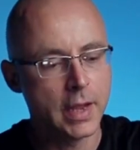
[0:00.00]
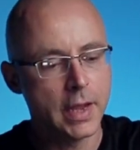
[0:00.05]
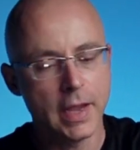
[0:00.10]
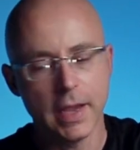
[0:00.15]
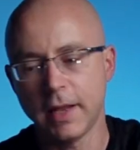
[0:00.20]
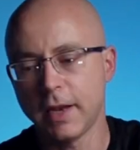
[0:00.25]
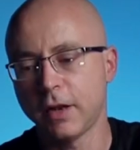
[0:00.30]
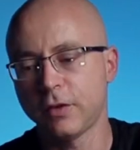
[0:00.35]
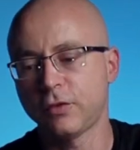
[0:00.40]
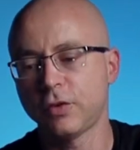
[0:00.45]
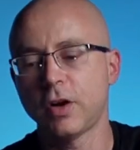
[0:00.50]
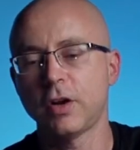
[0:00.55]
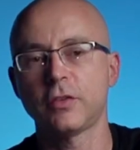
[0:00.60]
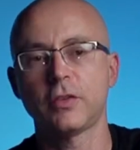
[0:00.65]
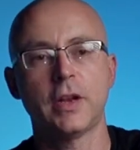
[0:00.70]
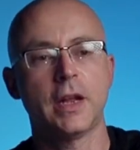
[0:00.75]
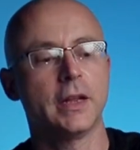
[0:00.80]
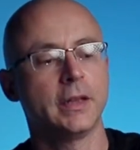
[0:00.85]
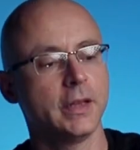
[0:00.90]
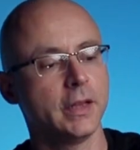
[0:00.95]
and a charger
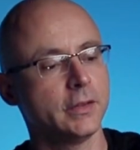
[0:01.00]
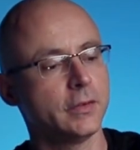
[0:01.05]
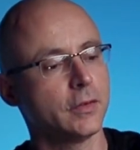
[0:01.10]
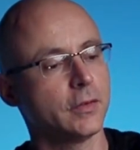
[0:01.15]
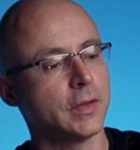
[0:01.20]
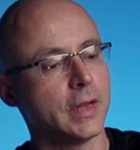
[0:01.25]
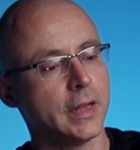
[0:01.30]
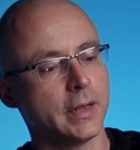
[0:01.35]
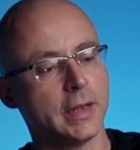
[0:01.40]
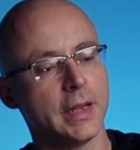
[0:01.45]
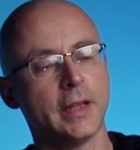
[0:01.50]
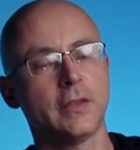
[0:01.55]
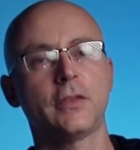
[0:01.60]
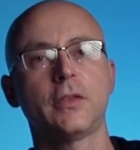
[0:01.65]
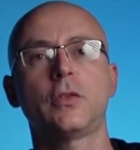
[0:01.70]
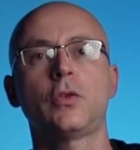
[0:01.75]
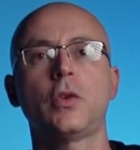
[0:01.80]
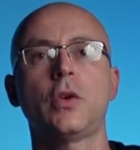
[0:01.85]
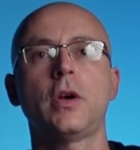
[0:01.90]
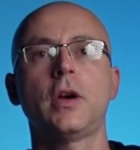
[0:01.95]
like this is like less than
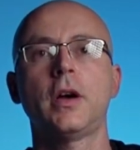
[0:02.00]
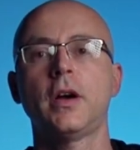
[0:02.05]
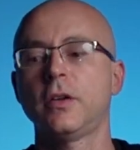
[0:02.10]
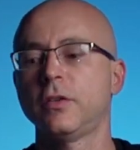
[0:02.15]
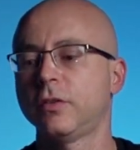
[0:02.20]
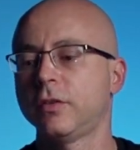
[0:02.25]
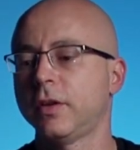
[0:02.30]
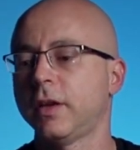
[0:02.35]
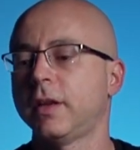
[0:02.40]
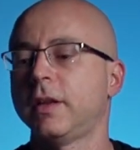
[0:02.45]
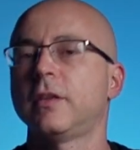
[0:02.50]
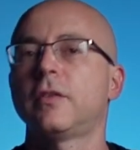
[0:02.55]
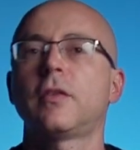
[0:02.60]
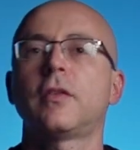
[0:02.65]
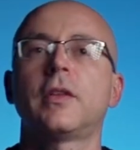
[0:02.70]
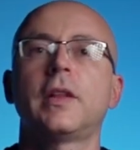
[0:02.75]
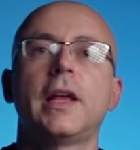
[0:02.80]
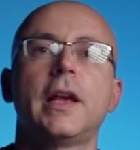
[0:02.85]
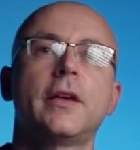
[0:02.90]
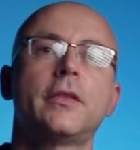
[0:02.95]
$300, and this is
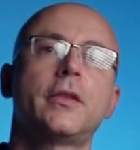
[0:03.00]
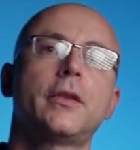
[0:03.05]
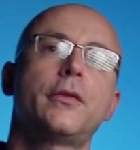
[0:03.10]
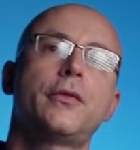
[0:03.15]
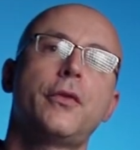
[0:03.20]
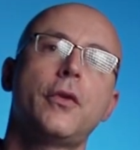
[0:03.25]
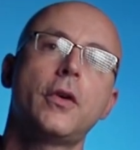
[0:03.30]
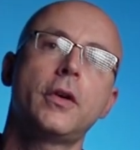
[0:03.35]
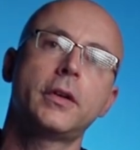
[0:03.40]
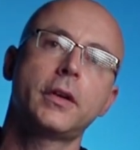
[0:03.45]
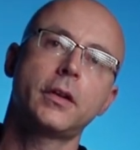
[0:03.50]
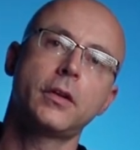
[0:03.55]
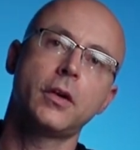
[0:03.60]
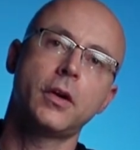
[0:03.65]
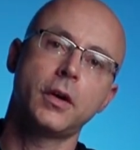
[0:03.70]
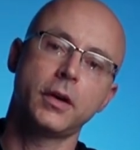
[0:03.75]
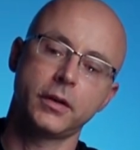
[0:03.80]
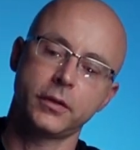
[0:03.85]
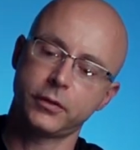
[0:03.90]
less than $400.